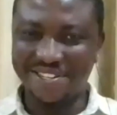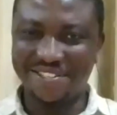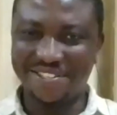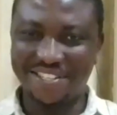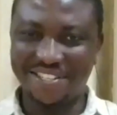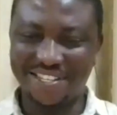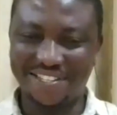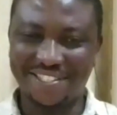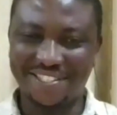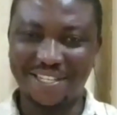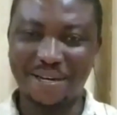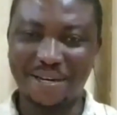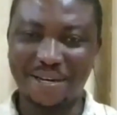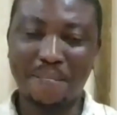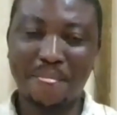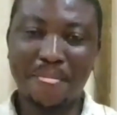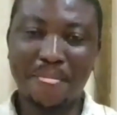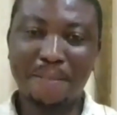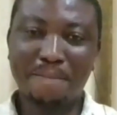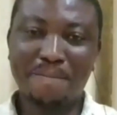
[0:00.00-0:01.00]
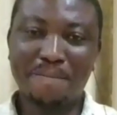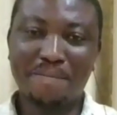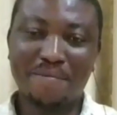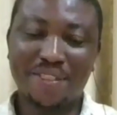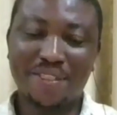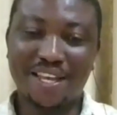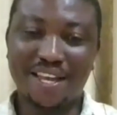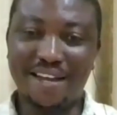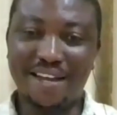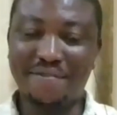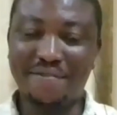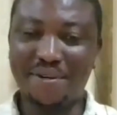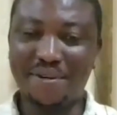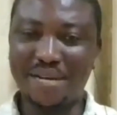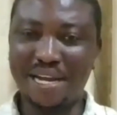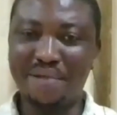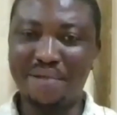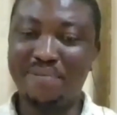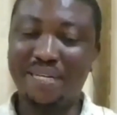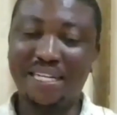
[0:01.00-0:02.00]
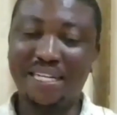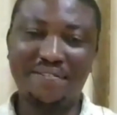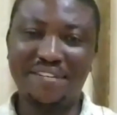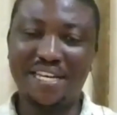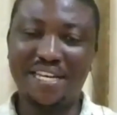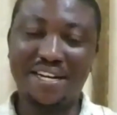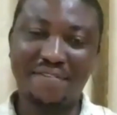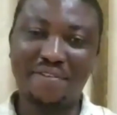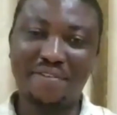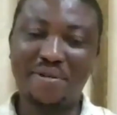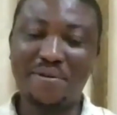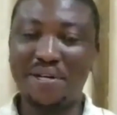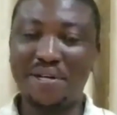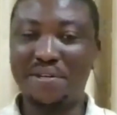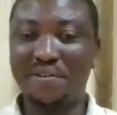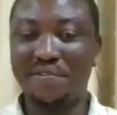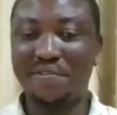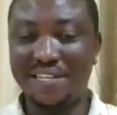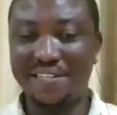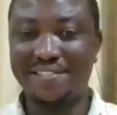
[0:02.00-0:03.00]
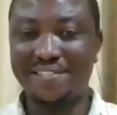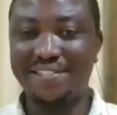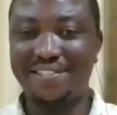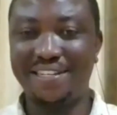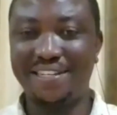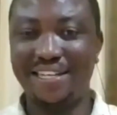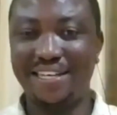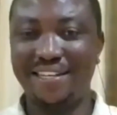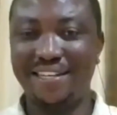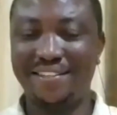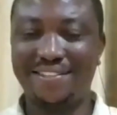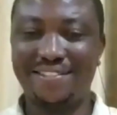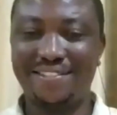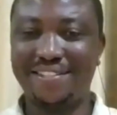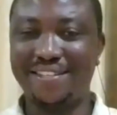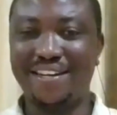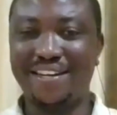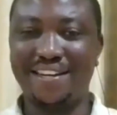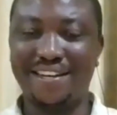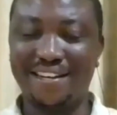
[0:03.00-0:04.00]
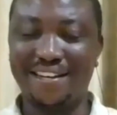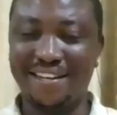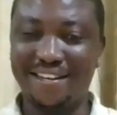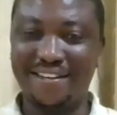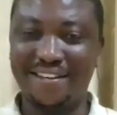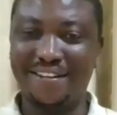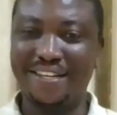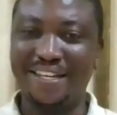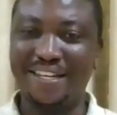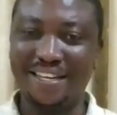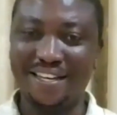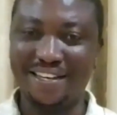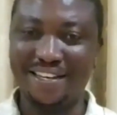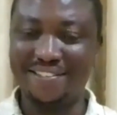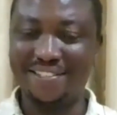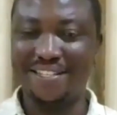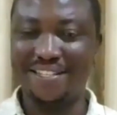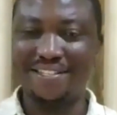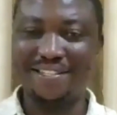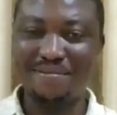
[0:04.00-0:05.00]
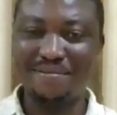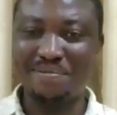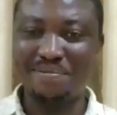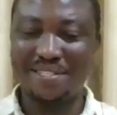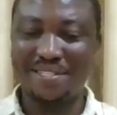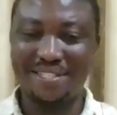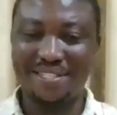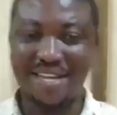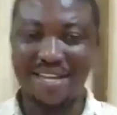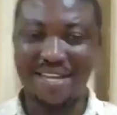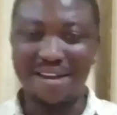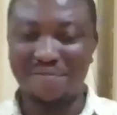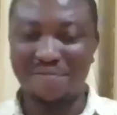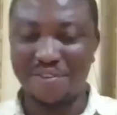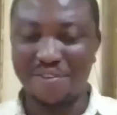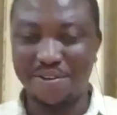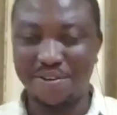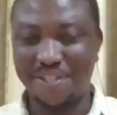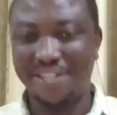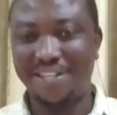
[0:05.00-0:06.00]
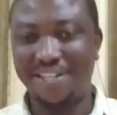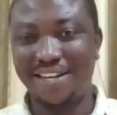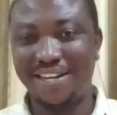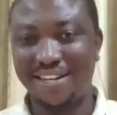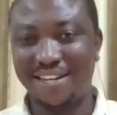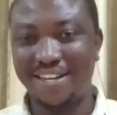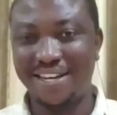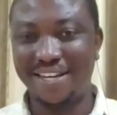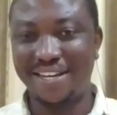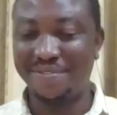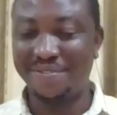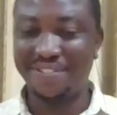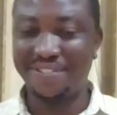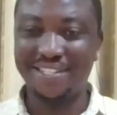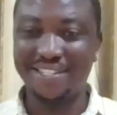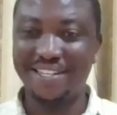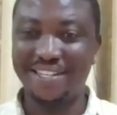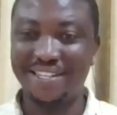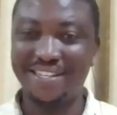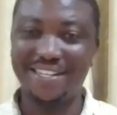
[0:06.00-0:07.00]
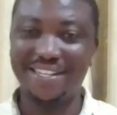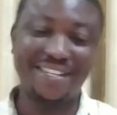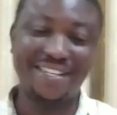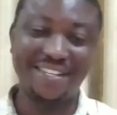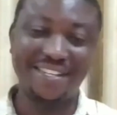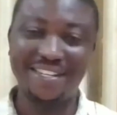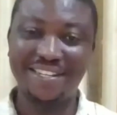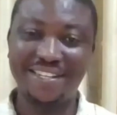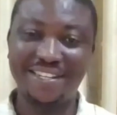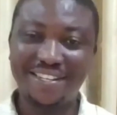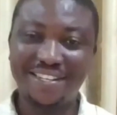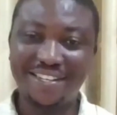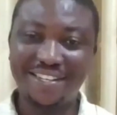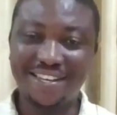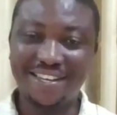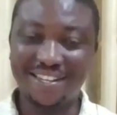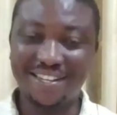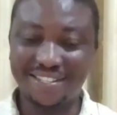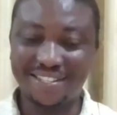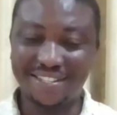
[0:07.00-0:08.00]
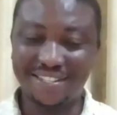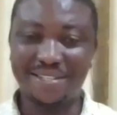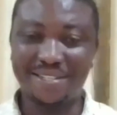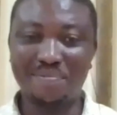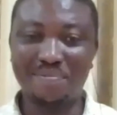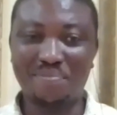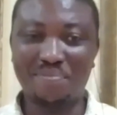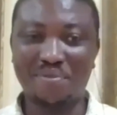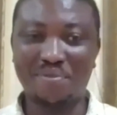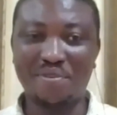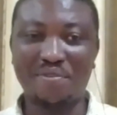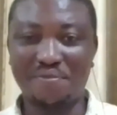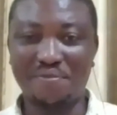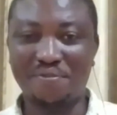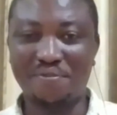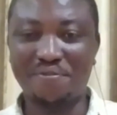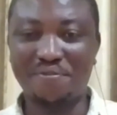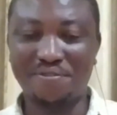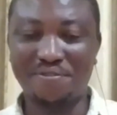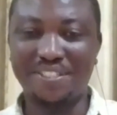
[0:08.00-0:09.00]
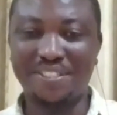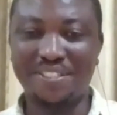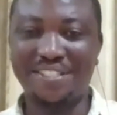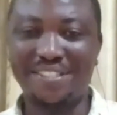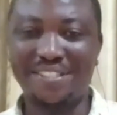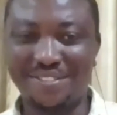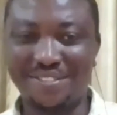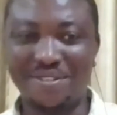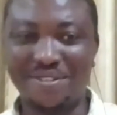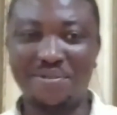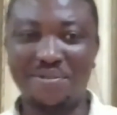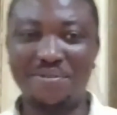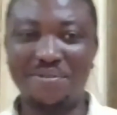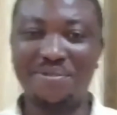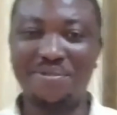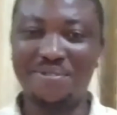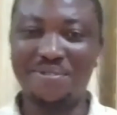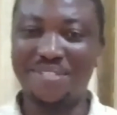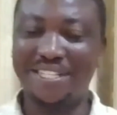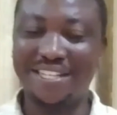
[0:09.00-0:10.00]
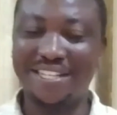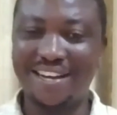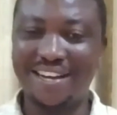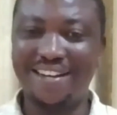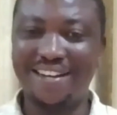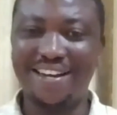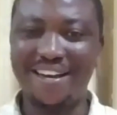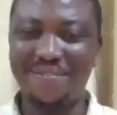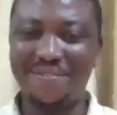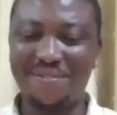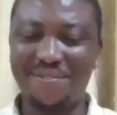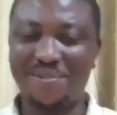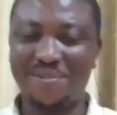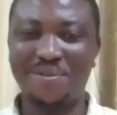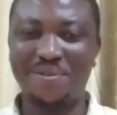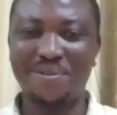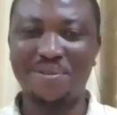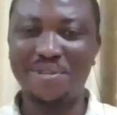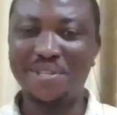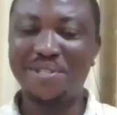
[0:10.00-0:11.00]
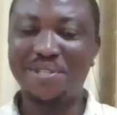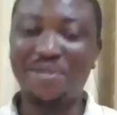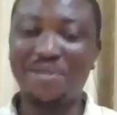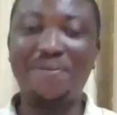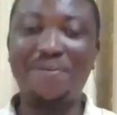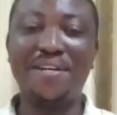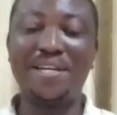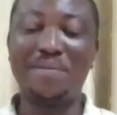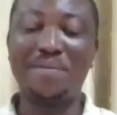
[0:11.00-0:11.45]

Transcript: very interesting. Every, I believe that every one of us needs uh, a certain Mr. Abo in our lives and then a certain Prof. Donu in our lives to, to